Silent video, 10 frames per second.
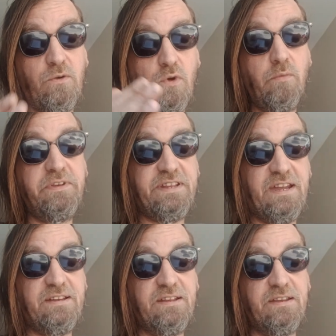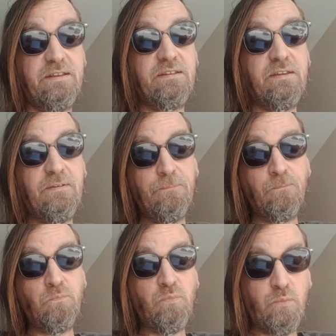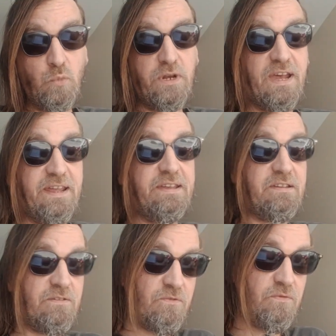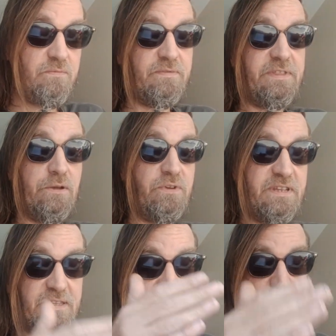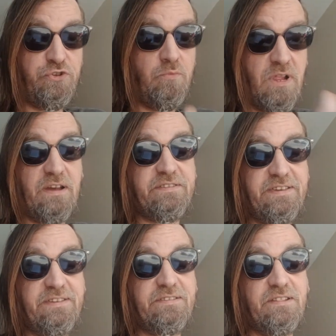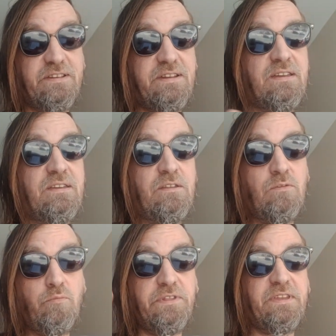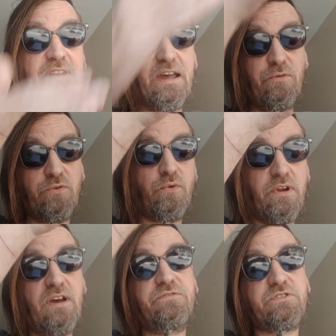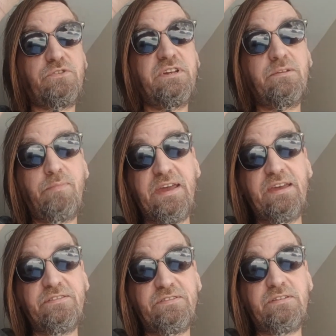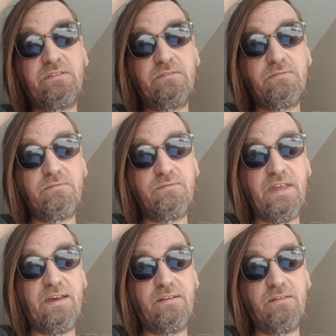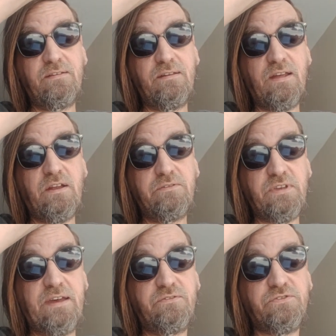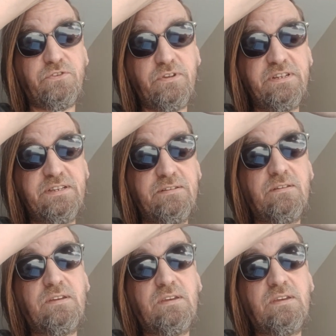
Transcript: one would be tight end. We'd hike, they would get their 2 blocks easily, but then I would run off screen past out of screen,